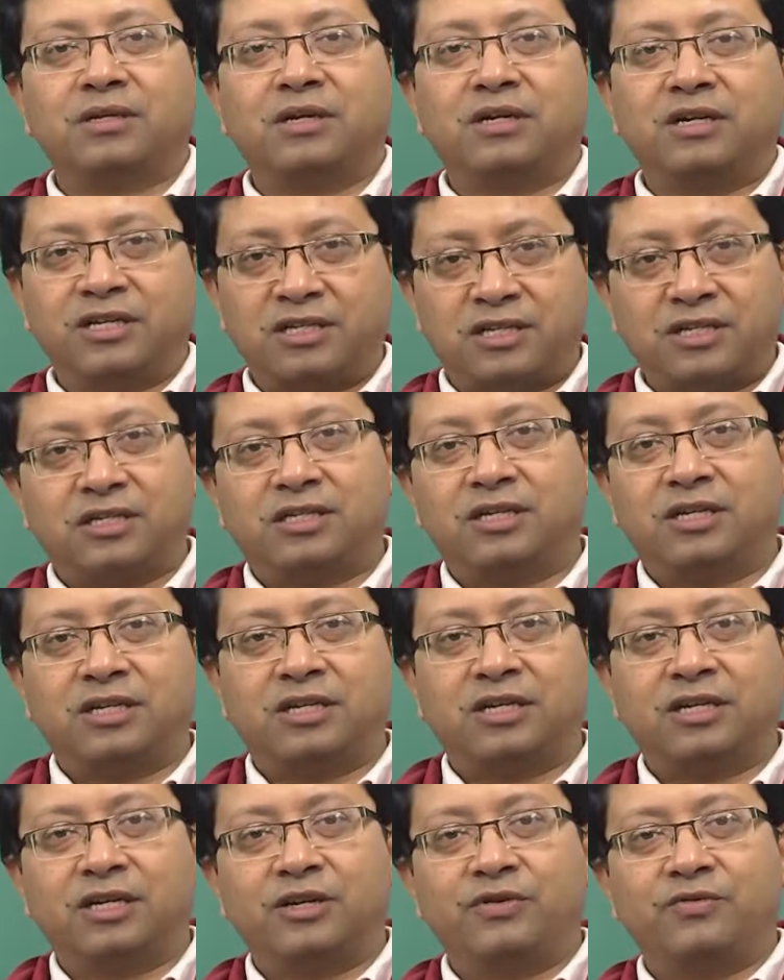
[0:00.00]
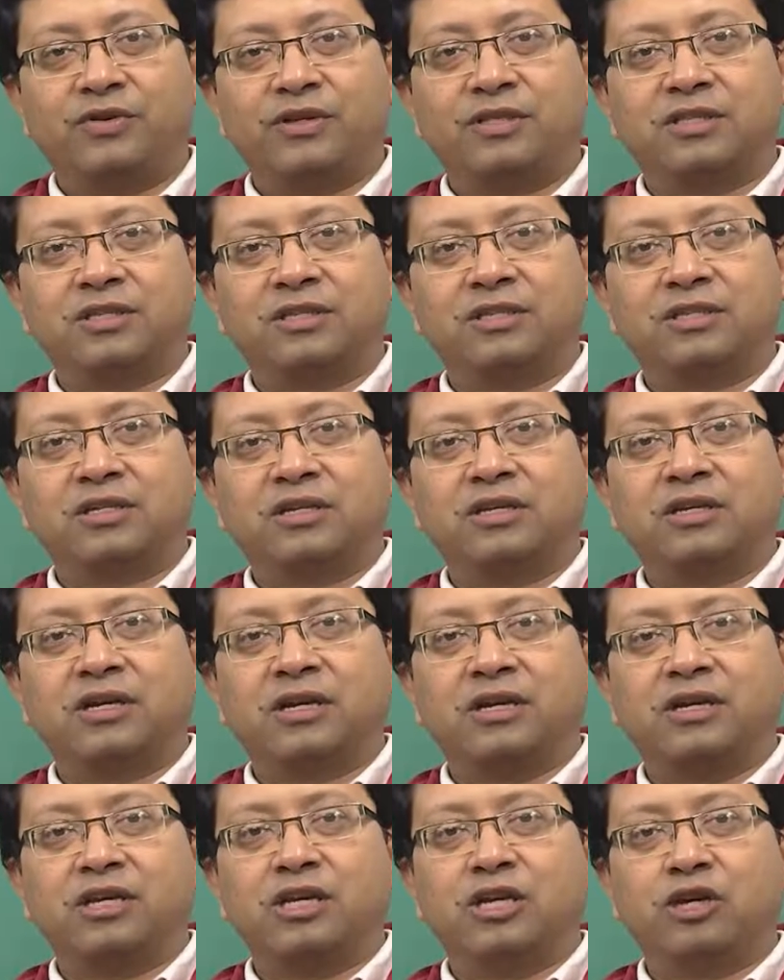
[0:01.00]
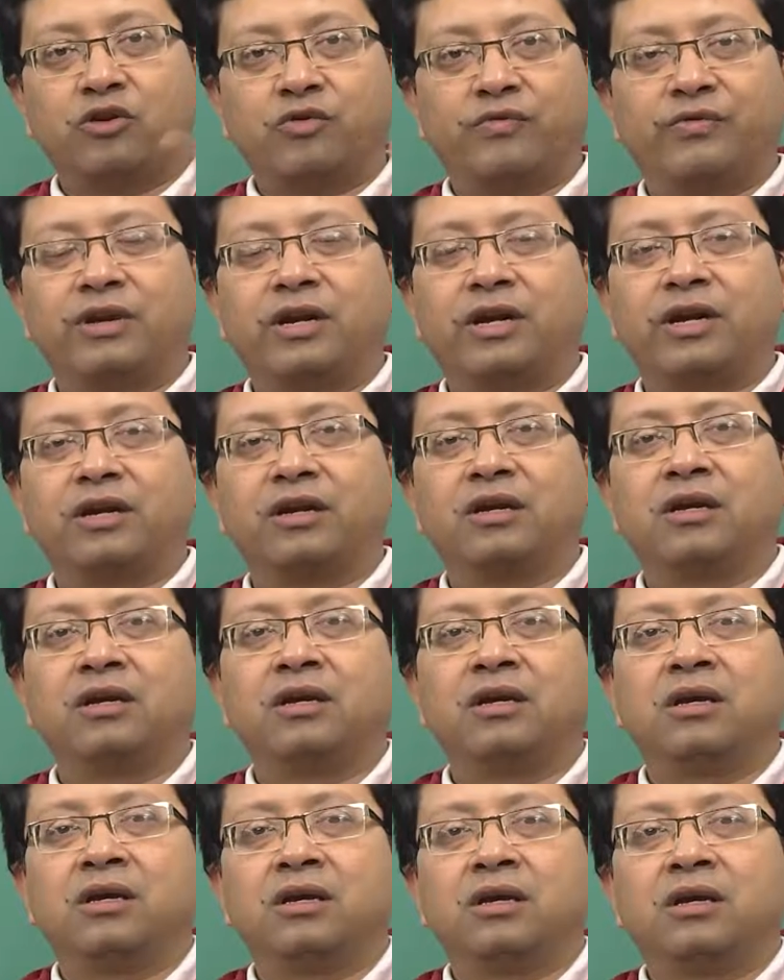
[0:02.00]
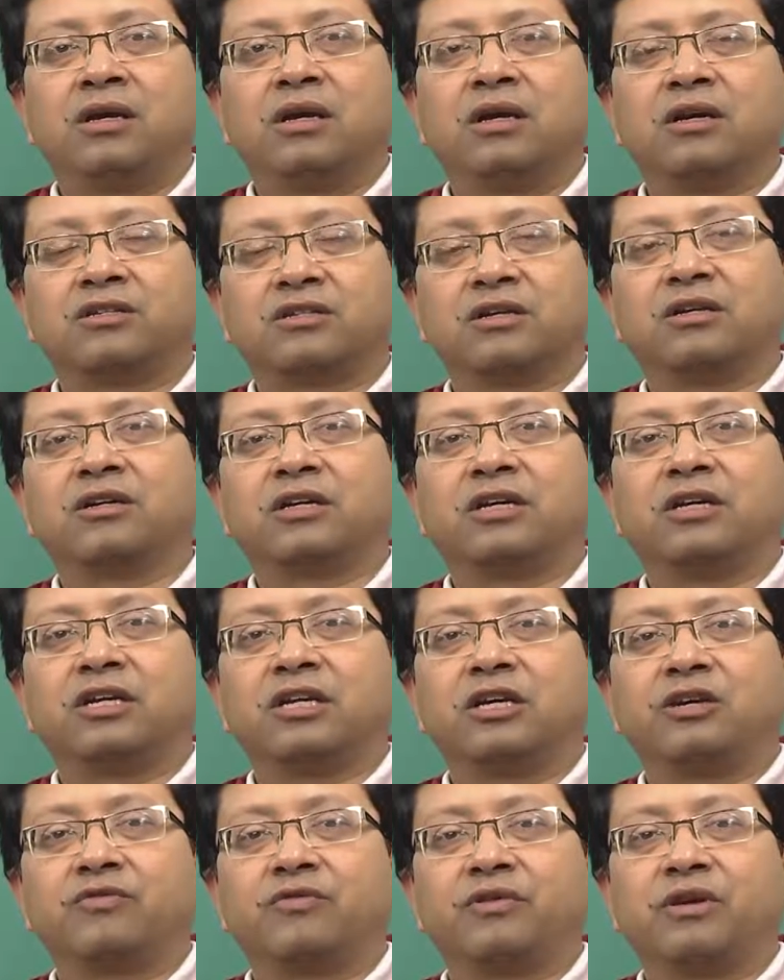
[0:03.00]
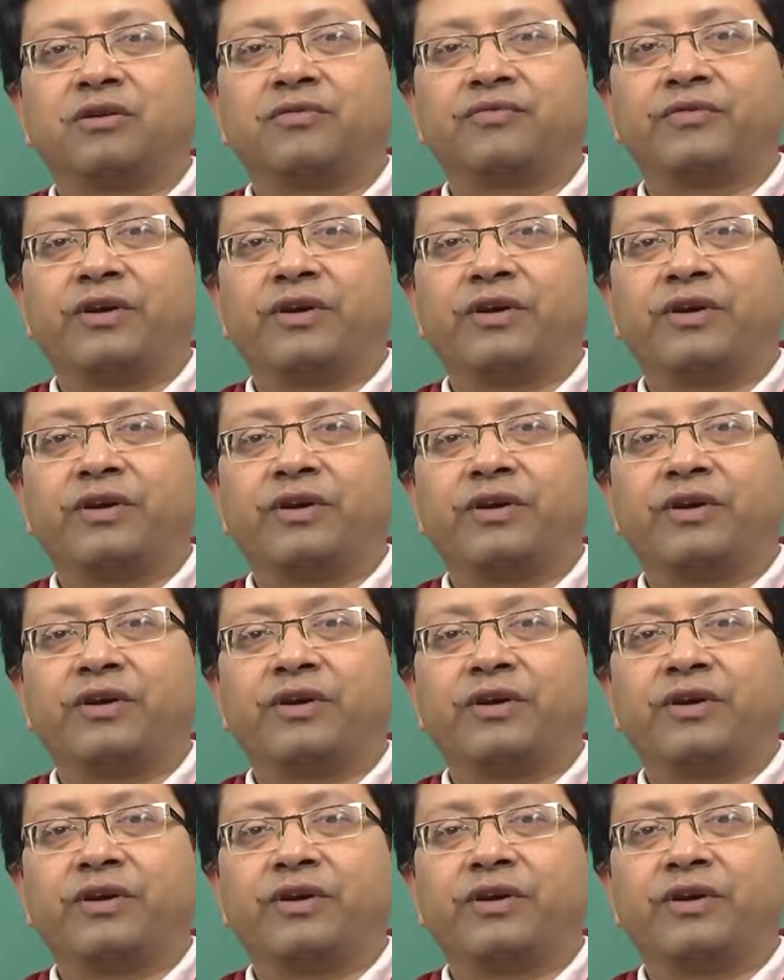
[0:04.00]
a decision tree with its equivalent certainty equivalent